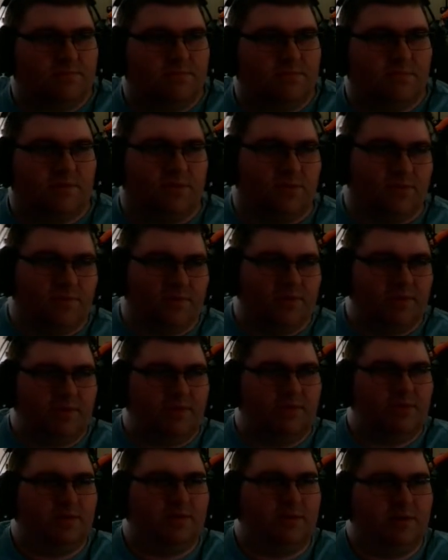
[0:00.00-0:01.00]
go over
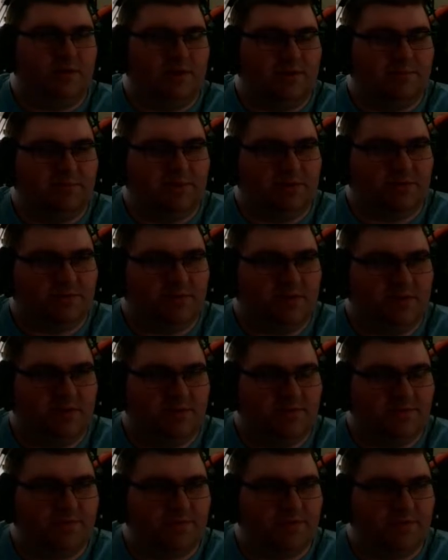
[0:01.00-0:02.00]
here and I'm gonna create a new
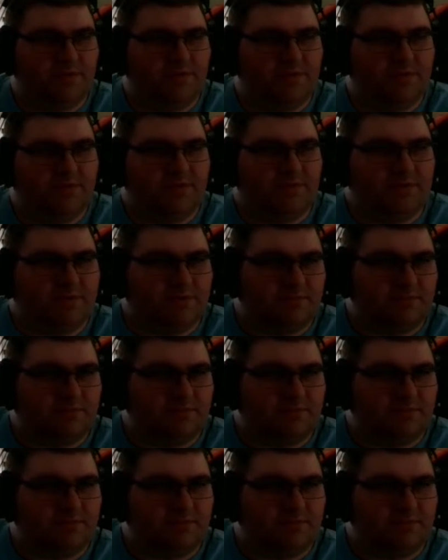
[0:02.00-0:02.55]
folder.